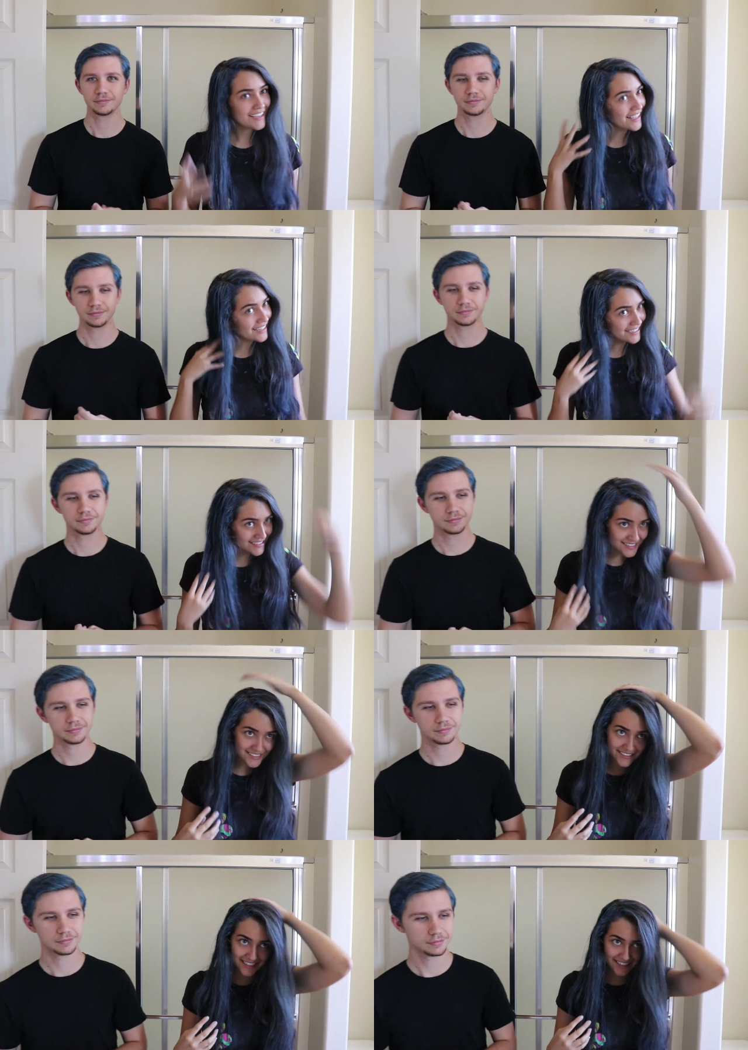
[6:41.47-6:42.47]
Speaker 1: And I
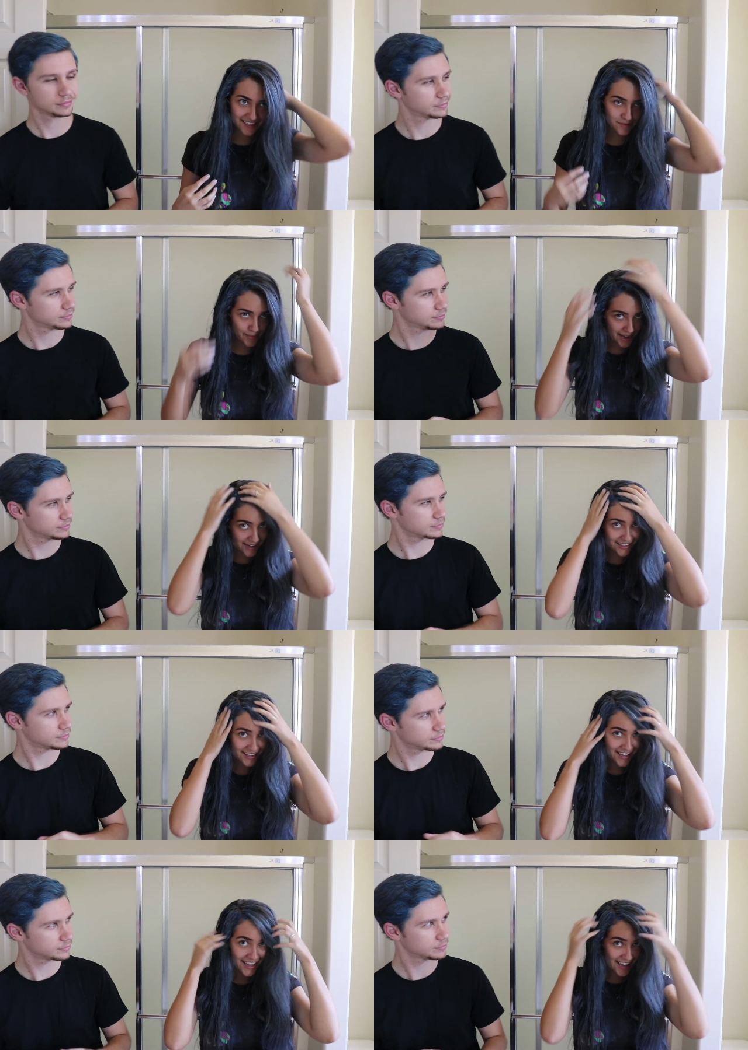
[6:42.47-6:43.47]
still gotta get the back.
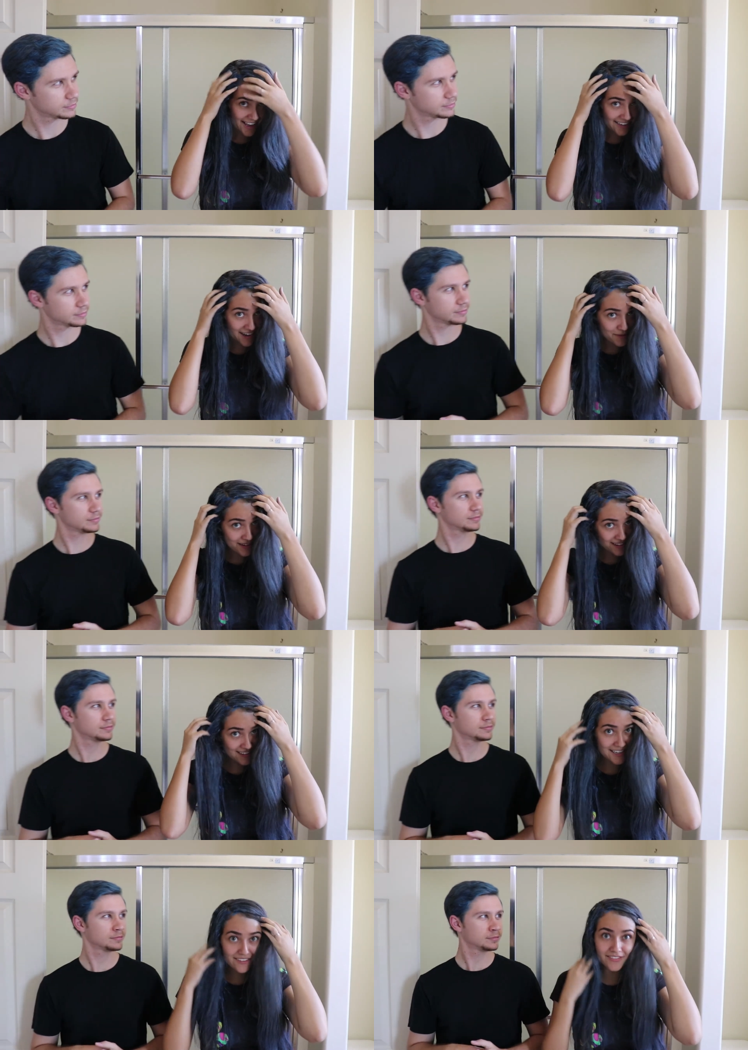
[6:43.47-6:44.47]
And now we
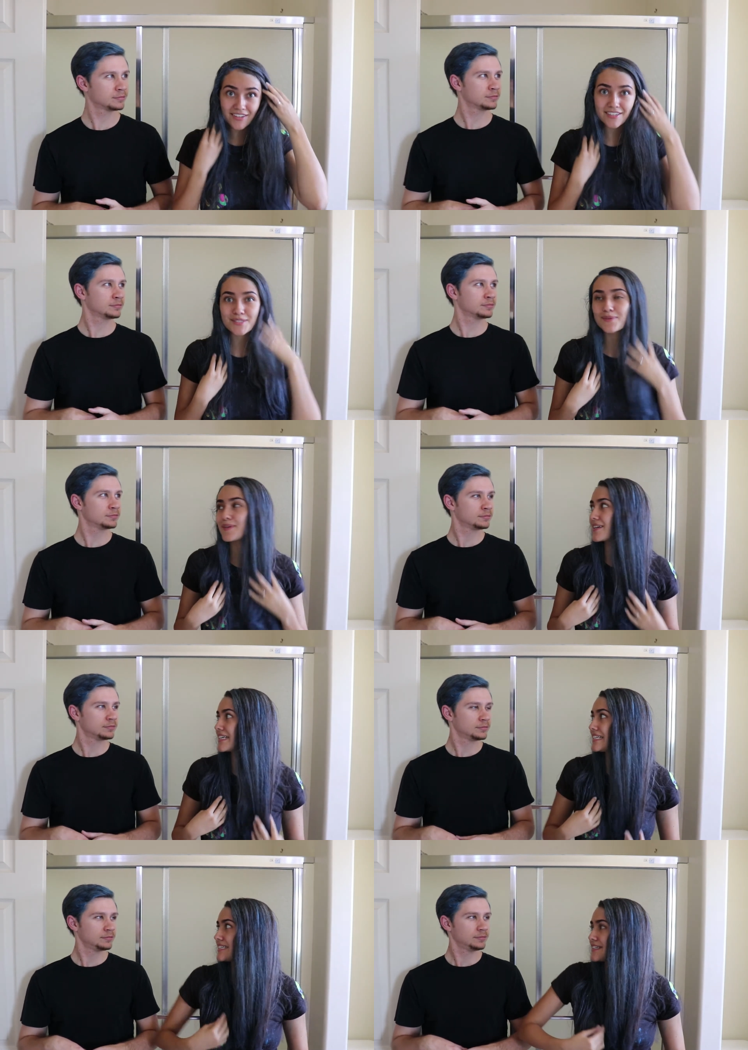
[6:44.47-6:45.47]
gotta leave because we
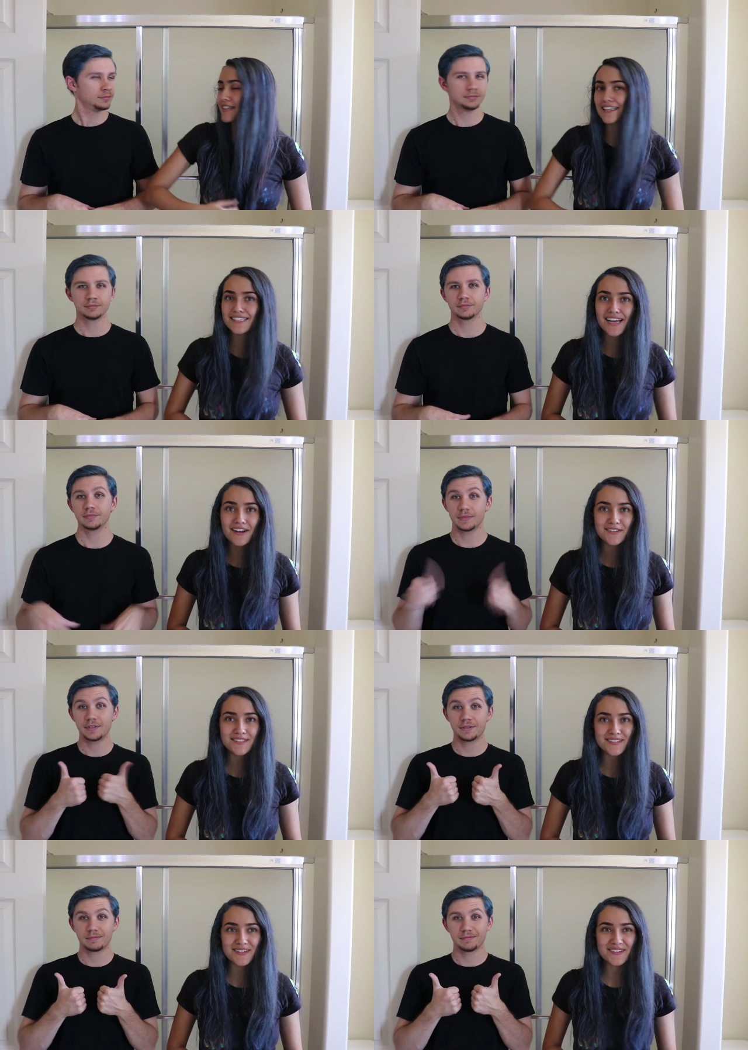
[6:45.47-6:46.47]
gotta eat dinner in his
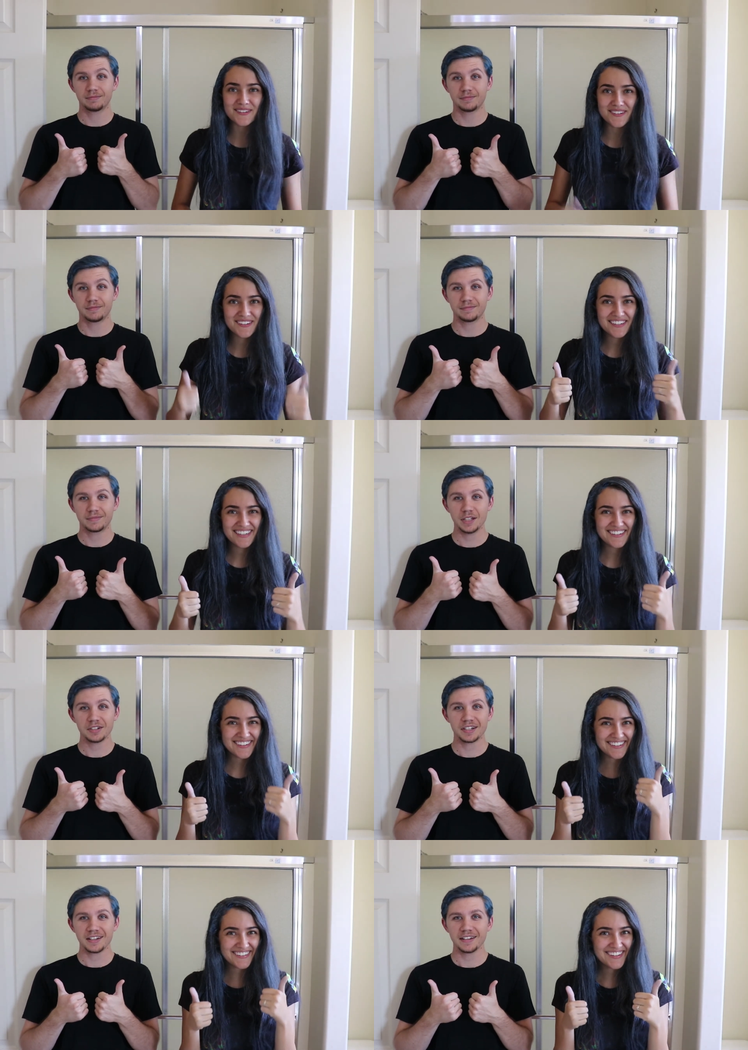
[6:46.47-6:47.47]
house, so.
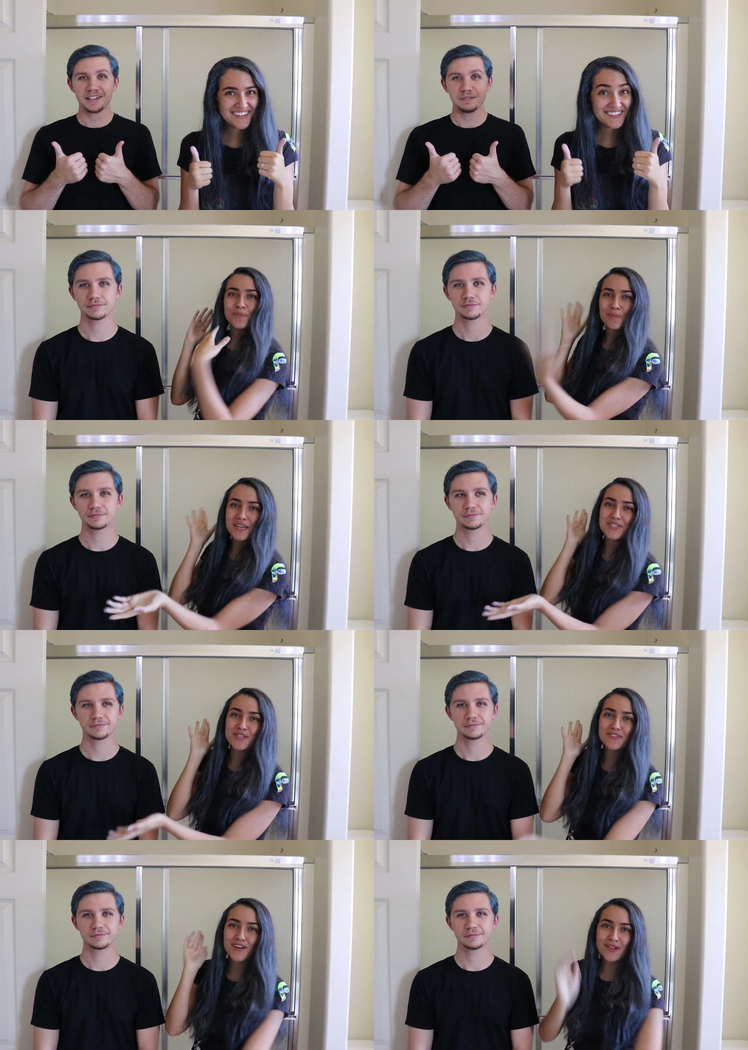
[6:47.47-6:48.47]
Speaker 2: Dinner time!
Speaker 1: Make
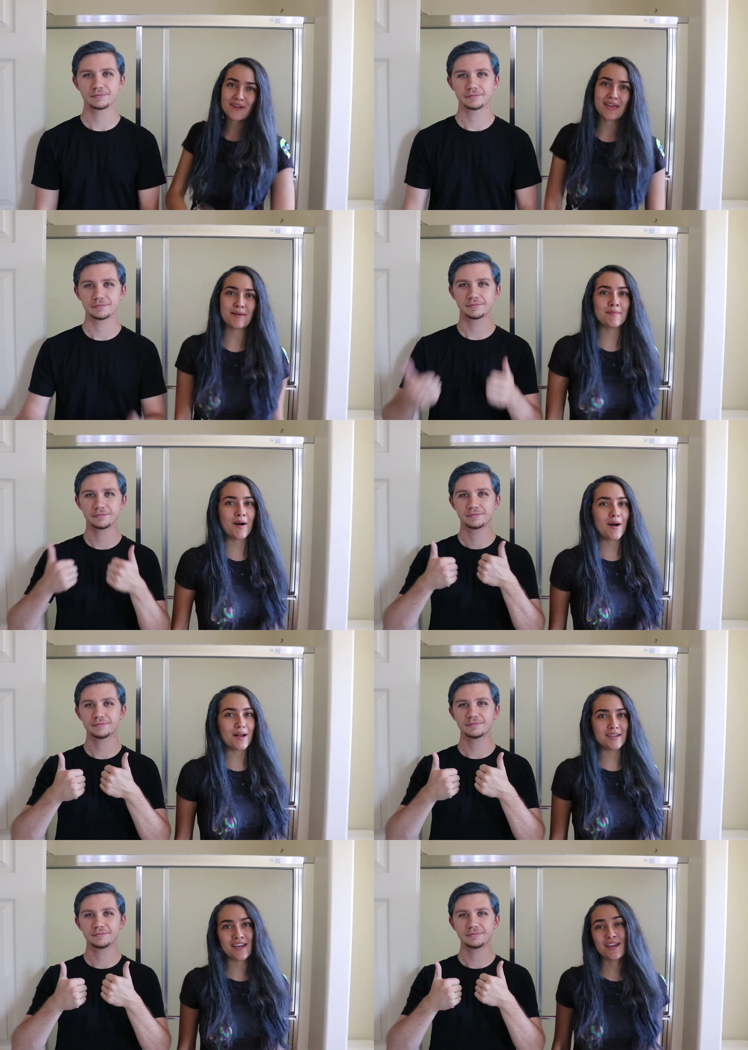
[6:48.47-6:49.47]
sure you follow him
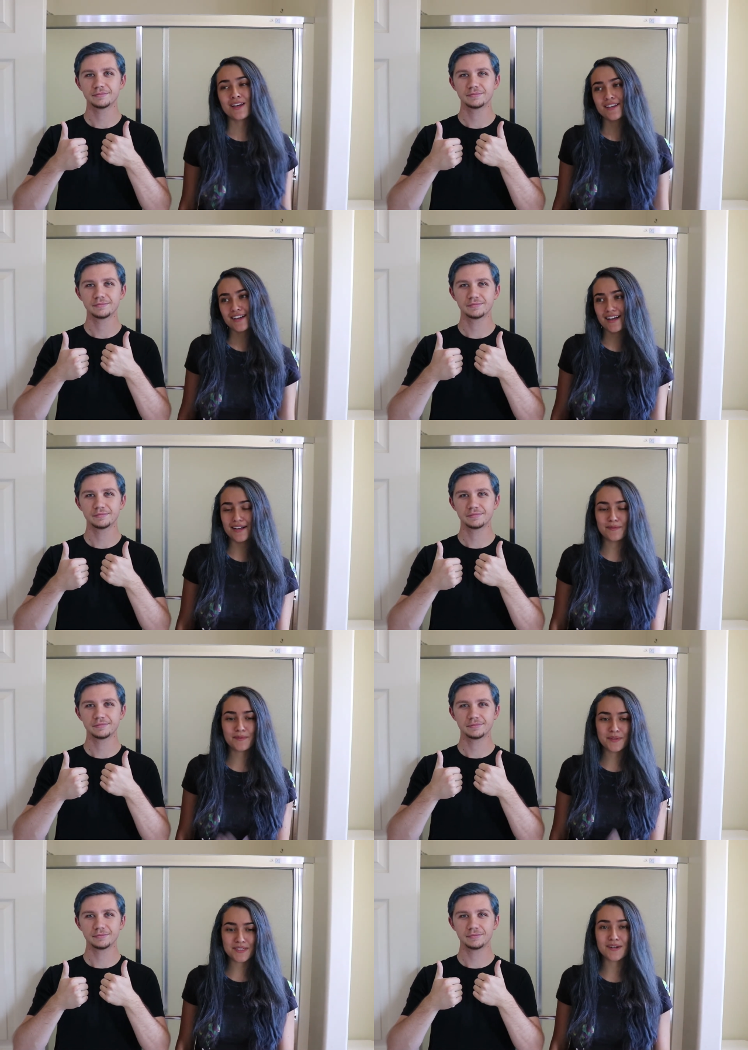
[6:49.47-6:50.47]
on uh,
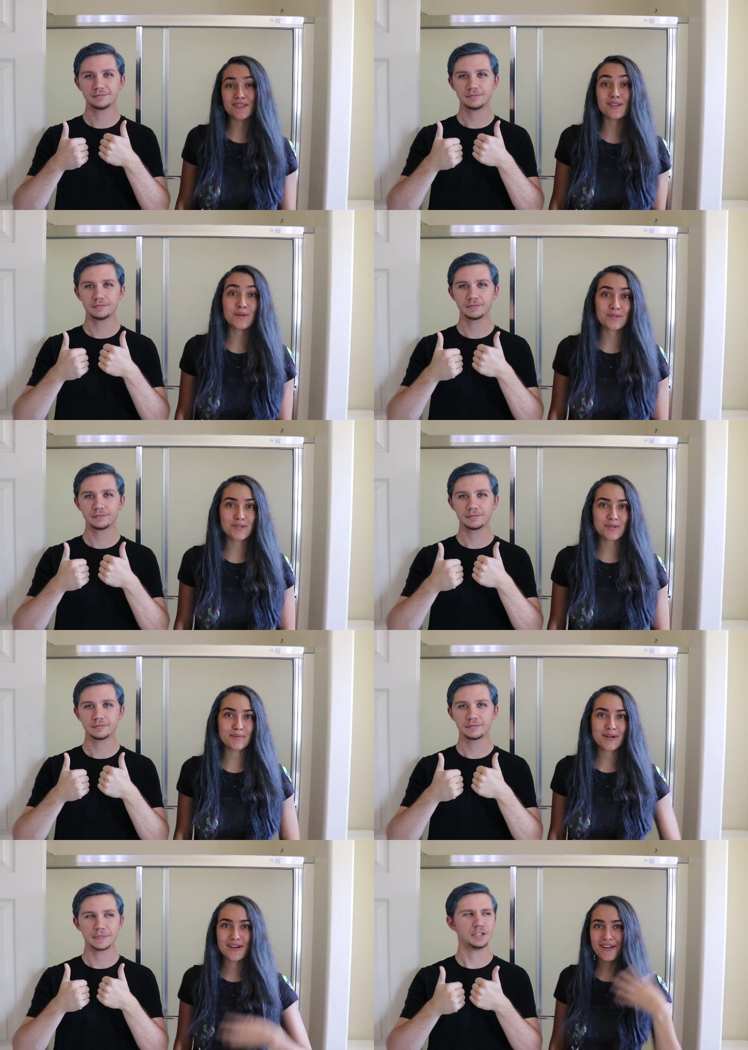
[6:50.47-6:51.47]
what's called
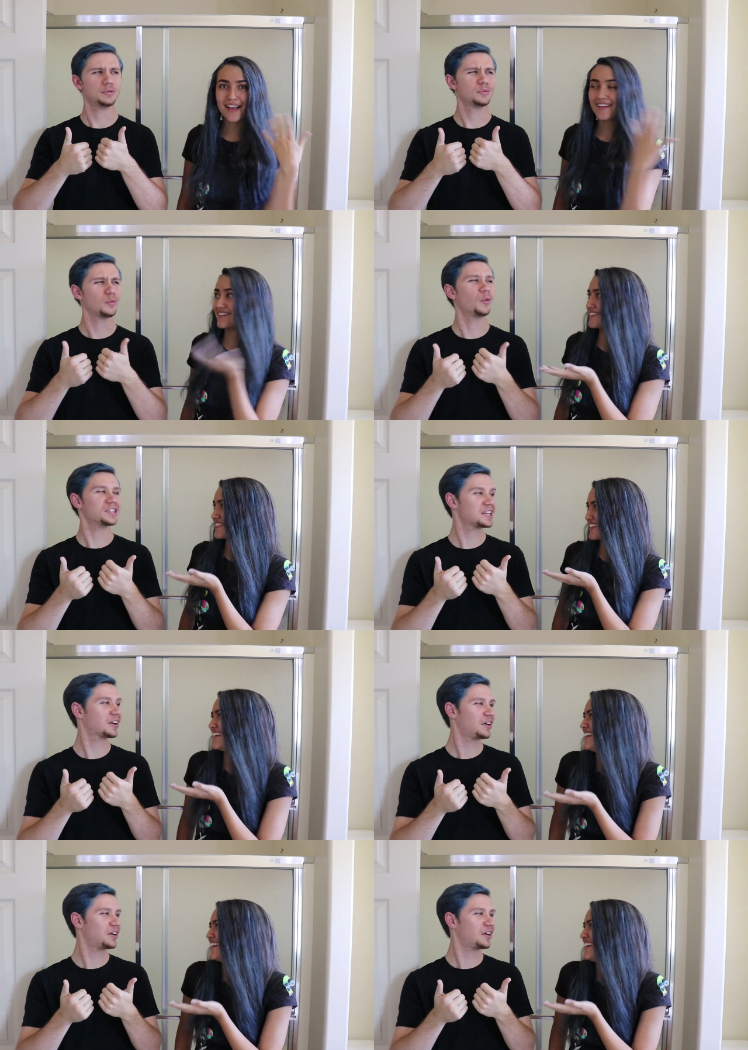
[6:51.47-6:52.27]
YouTube. What's it